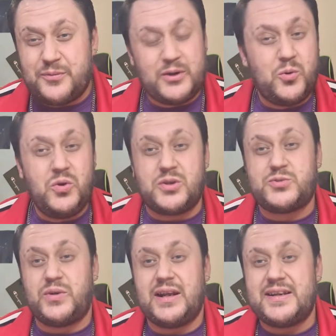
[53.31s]
It all looks
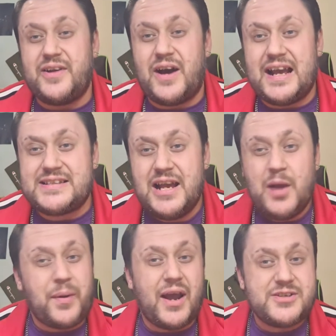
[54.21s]
really nice, but I